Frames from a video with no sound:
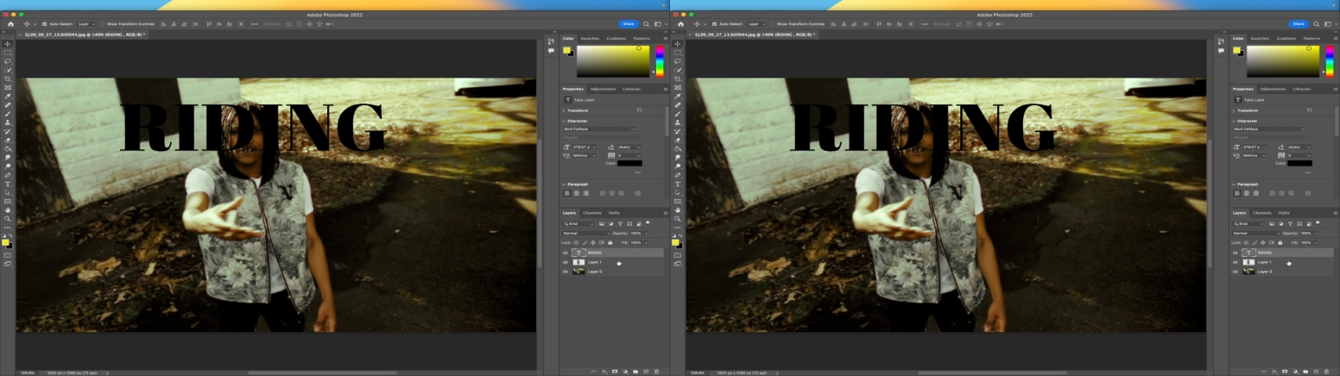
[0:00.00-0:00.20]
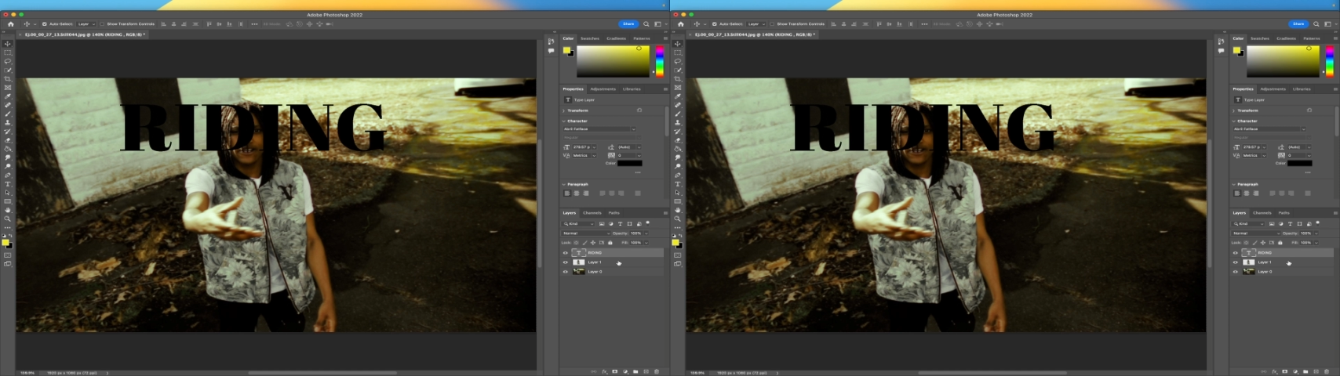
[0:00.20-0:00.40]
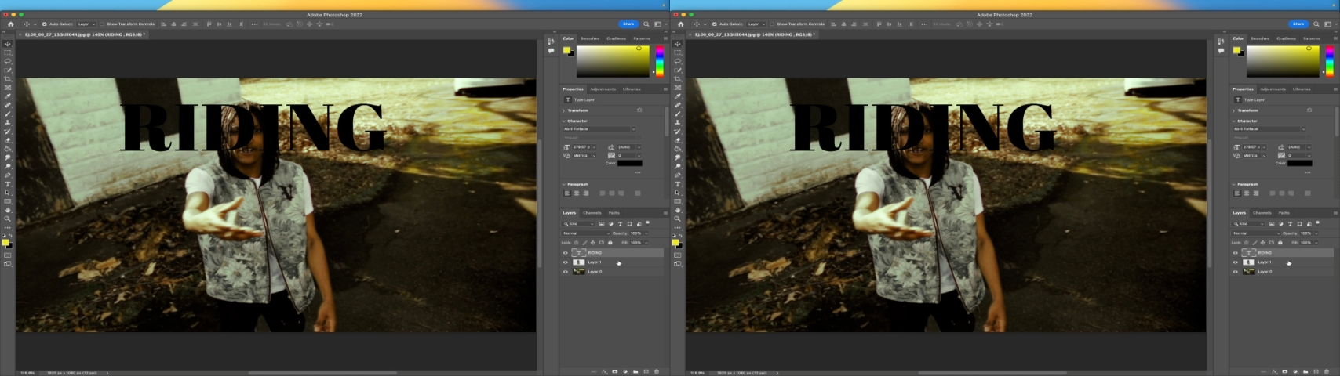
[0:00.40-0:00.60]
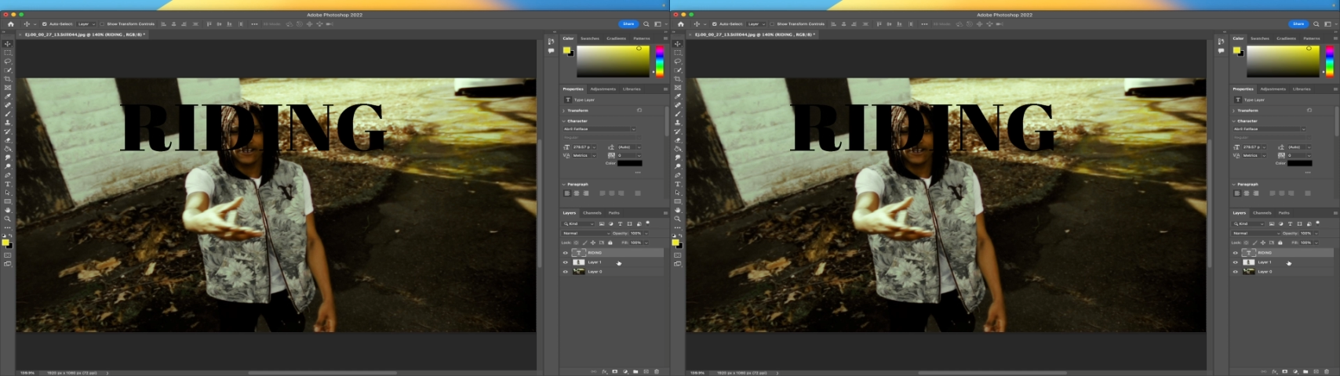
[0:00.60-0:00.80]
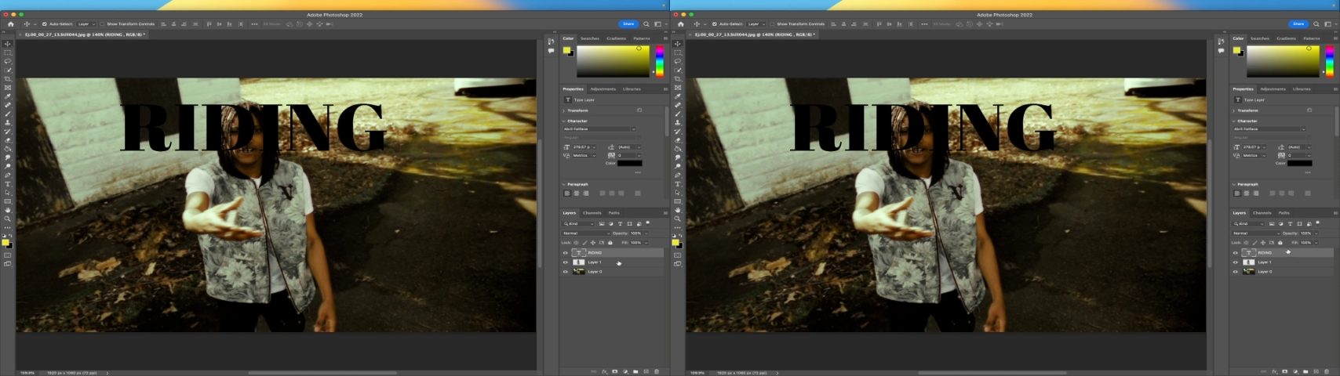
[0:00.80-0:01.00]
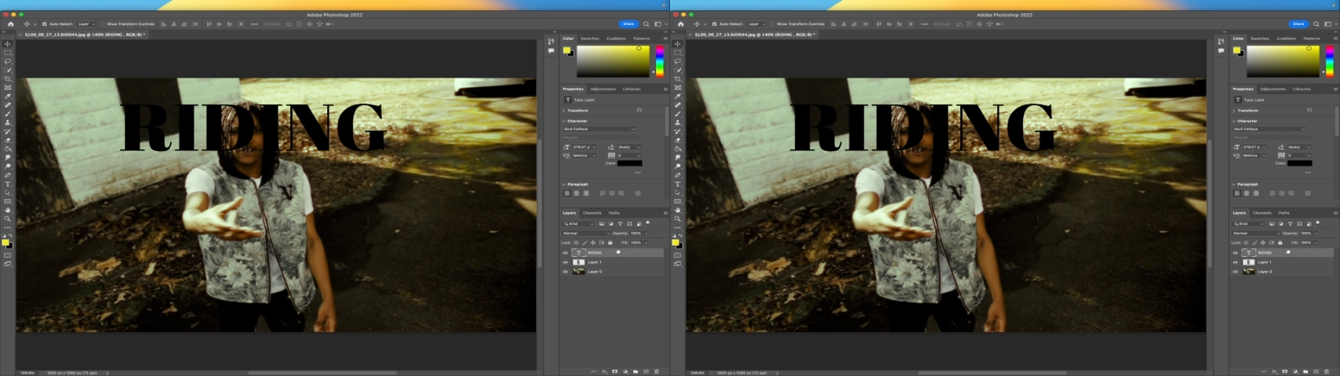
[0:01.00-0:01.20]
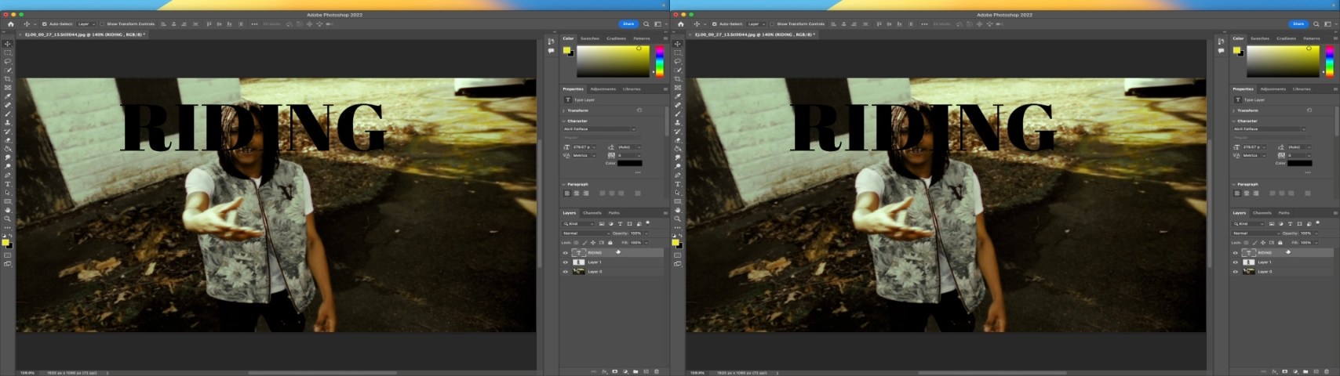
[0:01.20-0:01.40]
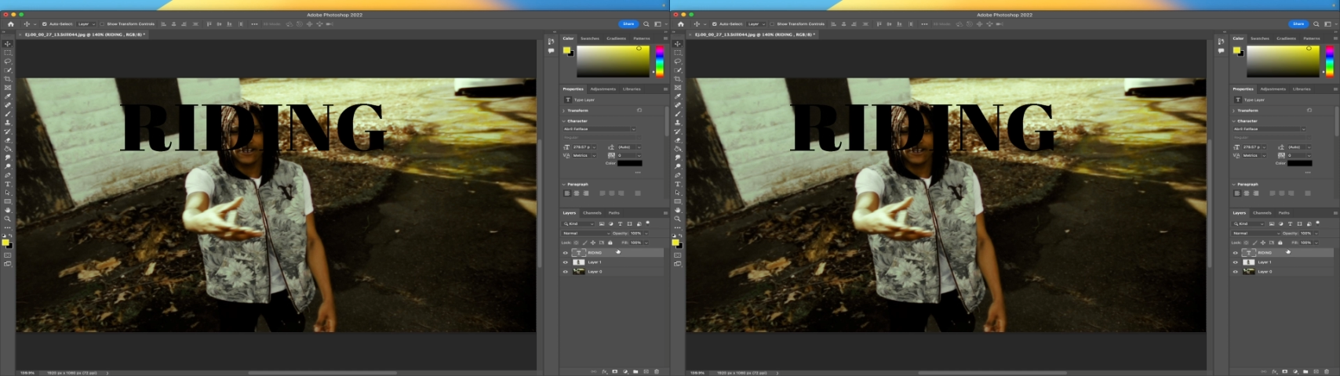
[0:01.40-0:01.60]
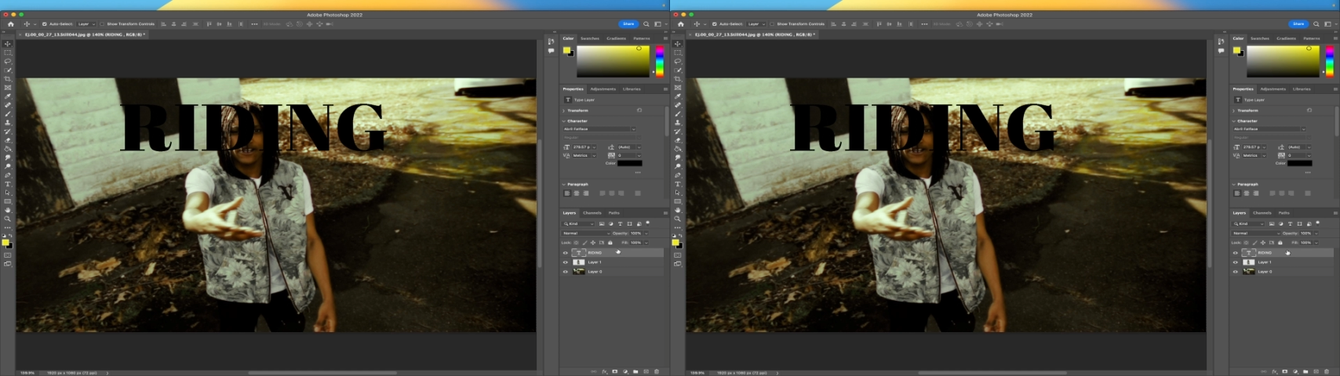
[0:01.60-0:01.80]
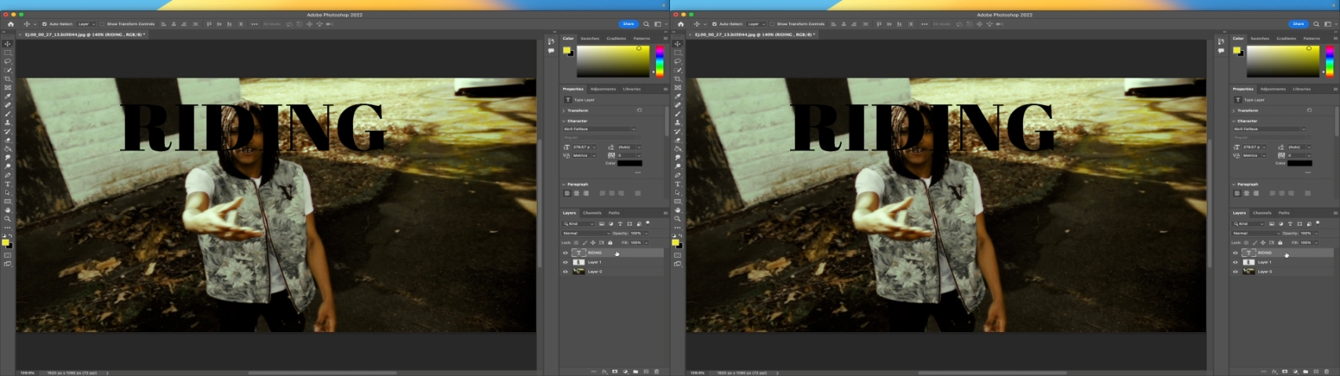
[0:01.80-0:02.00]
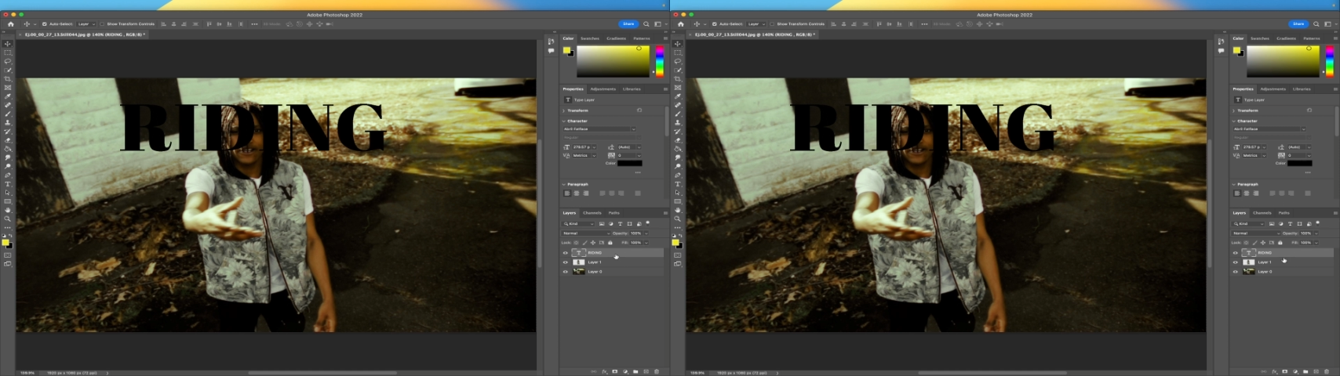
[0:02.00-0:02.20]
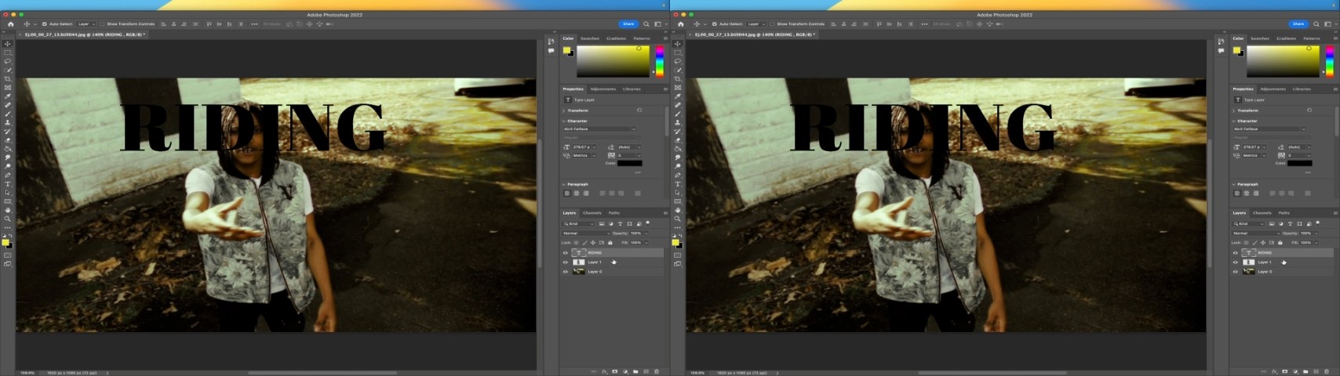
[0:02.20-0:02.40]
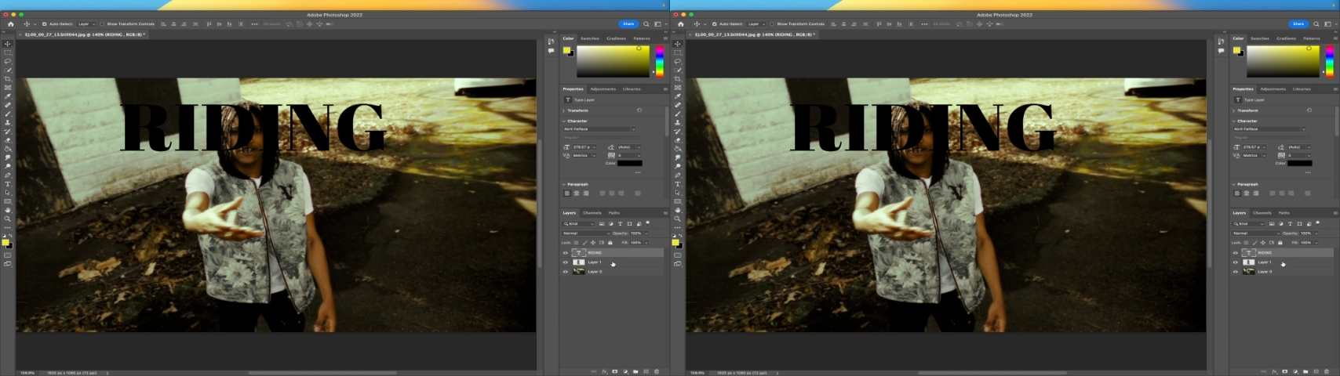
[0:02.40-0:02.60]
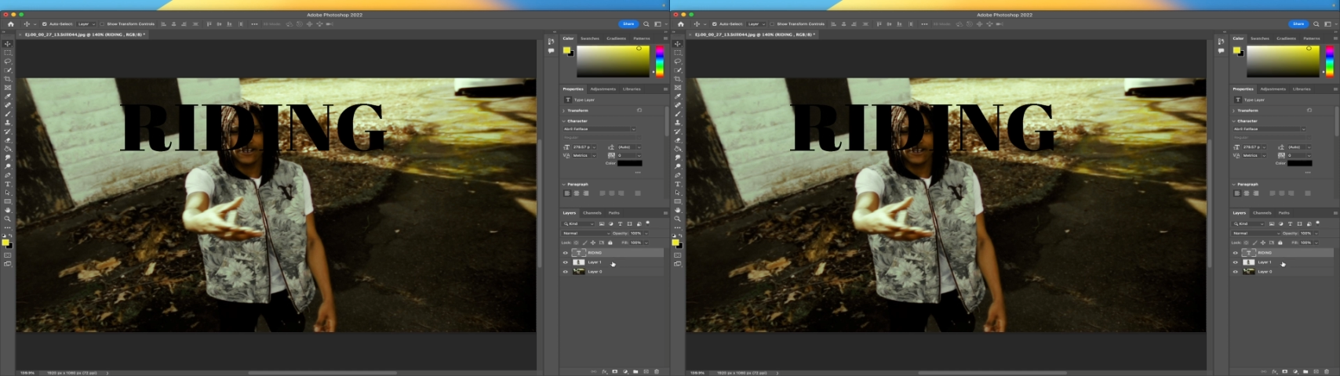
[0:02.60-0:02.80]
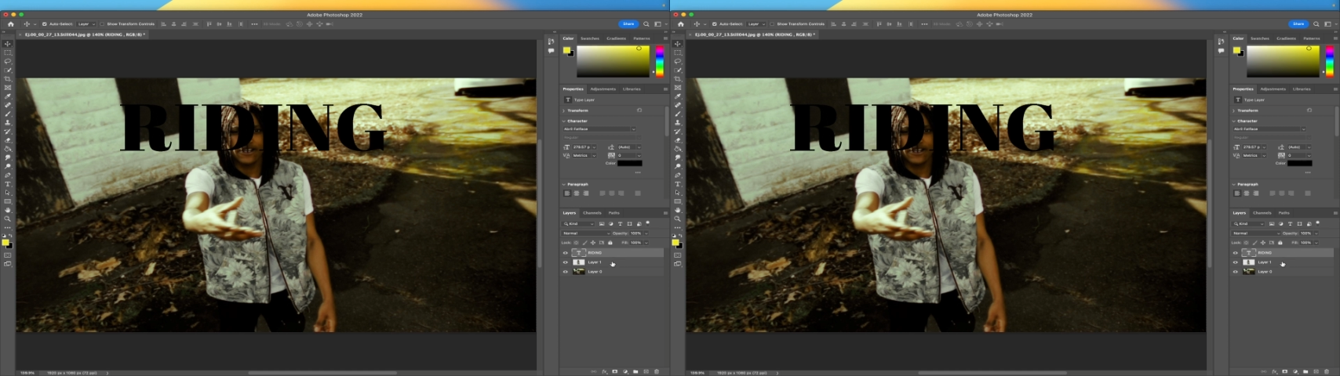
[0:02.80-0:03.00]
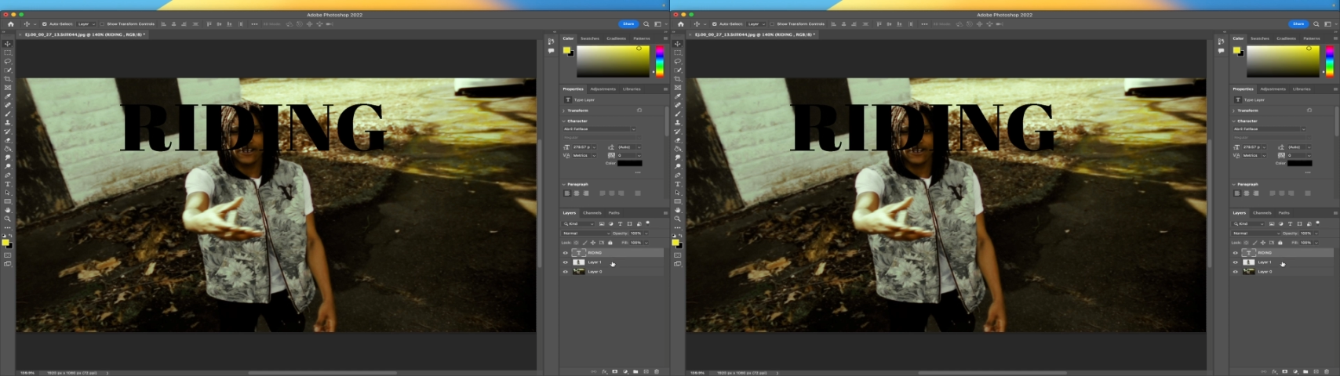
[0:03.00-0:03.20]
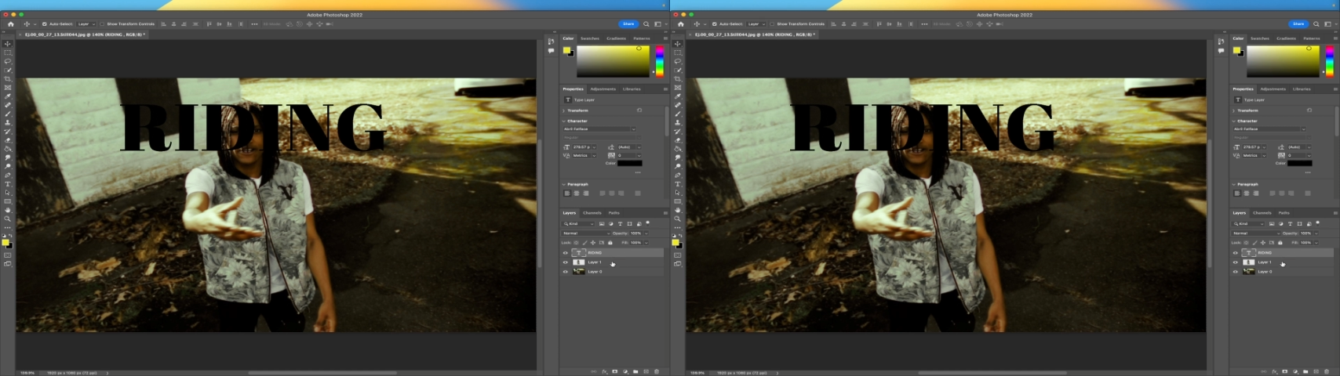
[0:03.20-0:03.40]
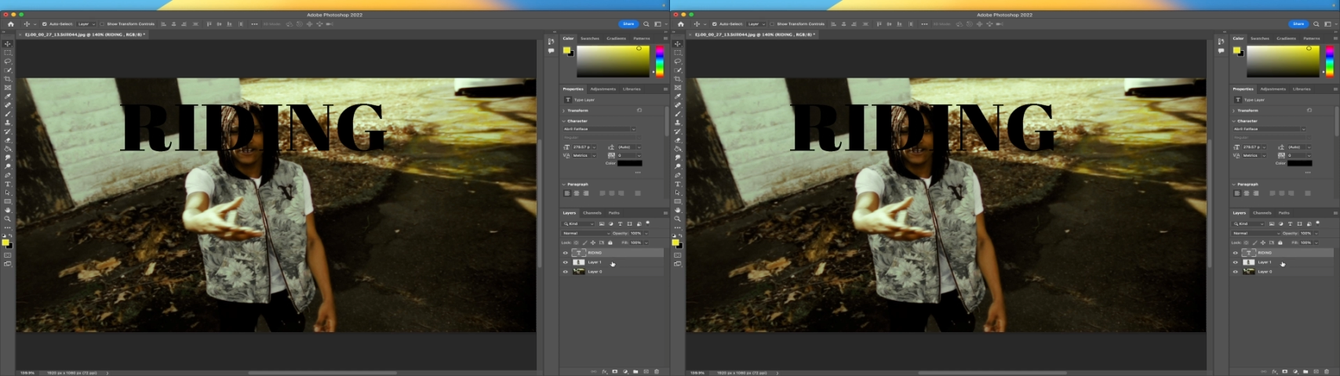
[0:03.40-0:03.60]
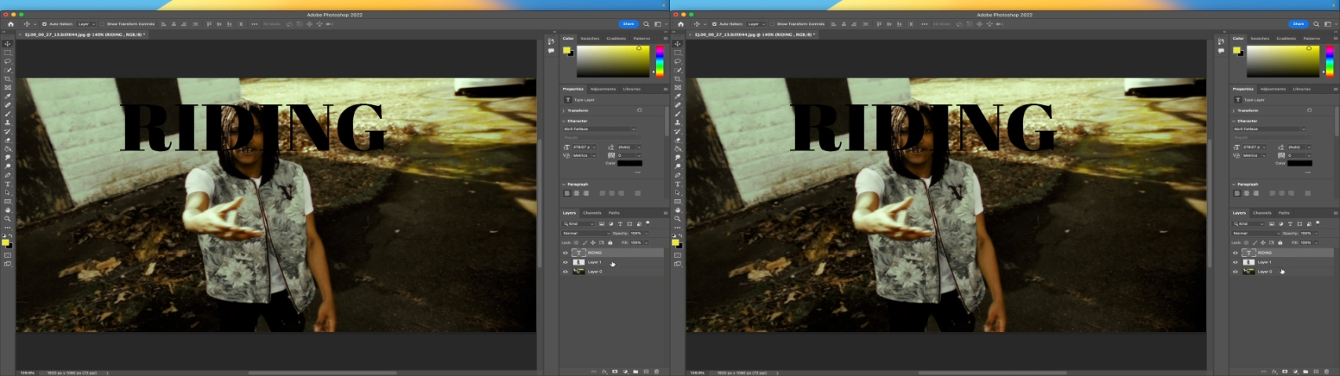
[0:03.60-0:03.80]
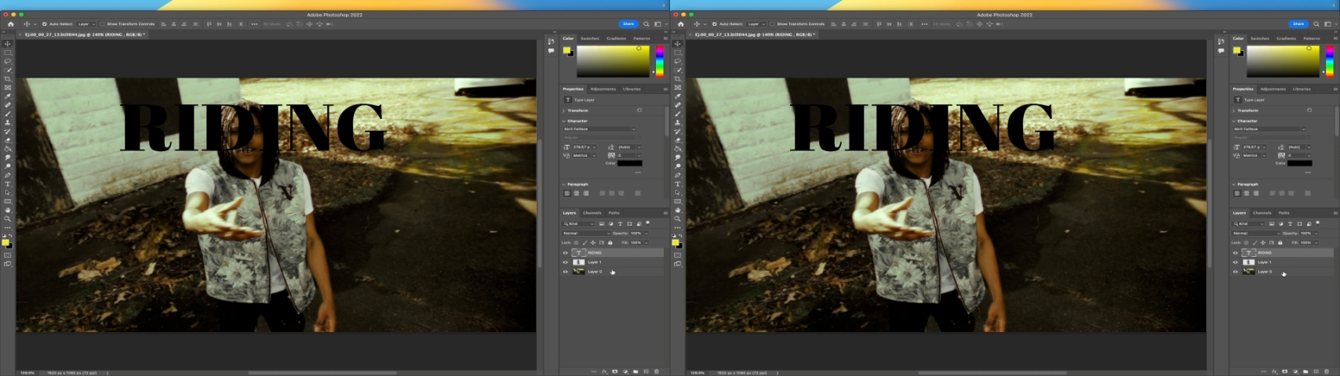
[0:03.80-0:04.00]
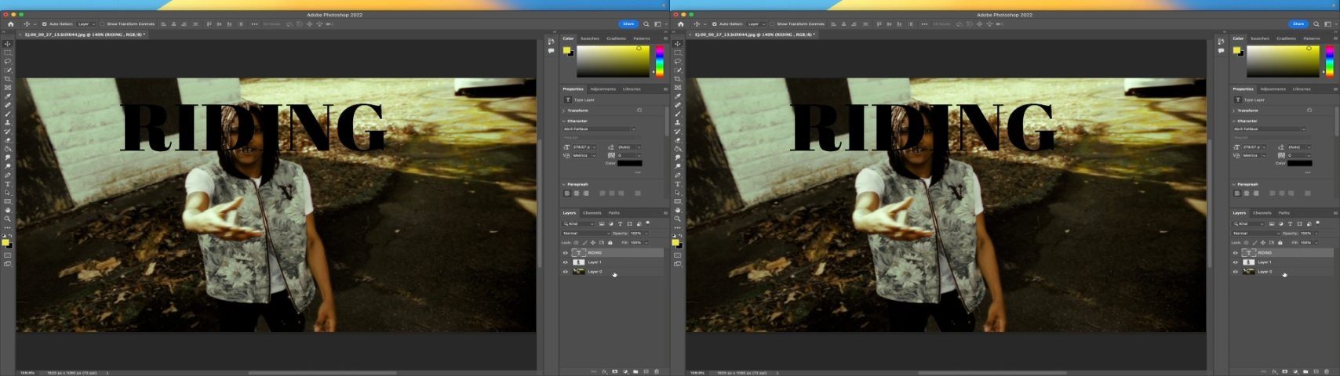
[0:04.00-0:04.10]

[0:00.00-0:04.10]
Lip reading: Nobody's mouth can be seen.